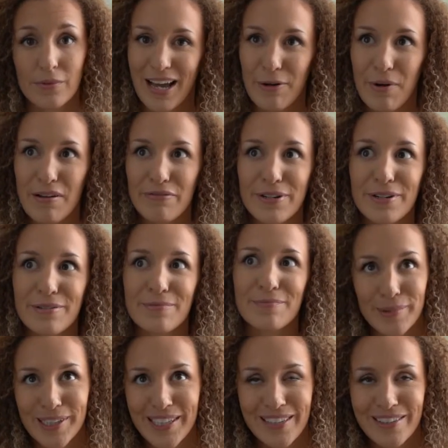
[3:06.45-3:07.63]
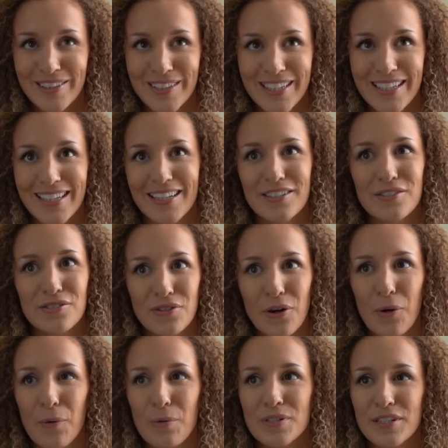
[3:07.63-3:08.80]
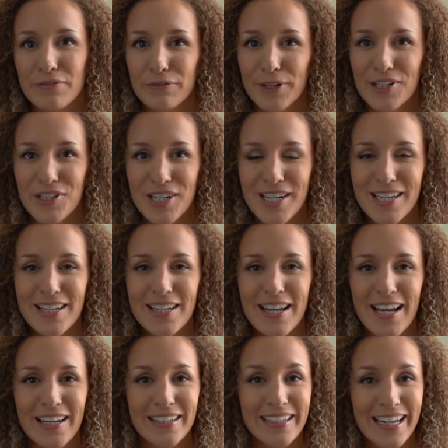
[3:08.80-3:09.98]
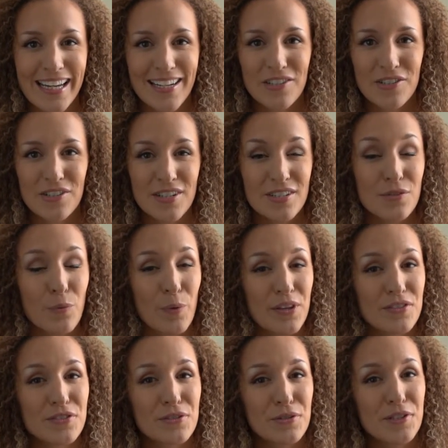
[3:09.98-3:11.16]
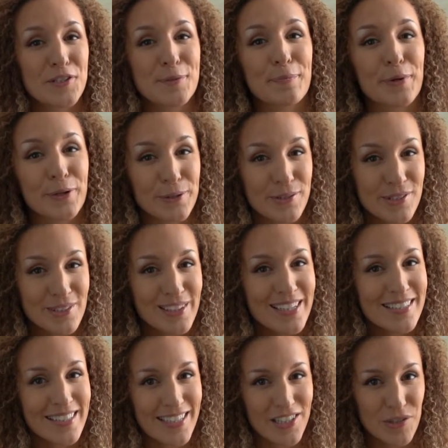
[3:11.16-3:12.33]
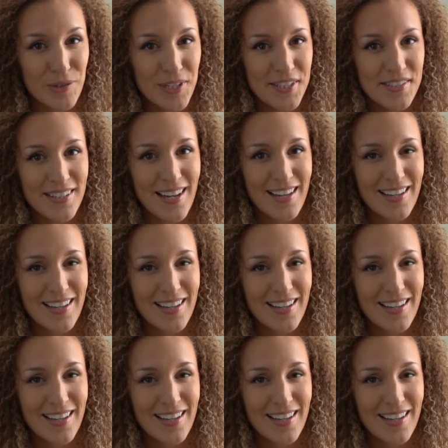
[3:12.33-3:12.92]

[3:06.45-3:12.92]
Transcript: However, blended learning is so differentiated and engages with students' personalized interests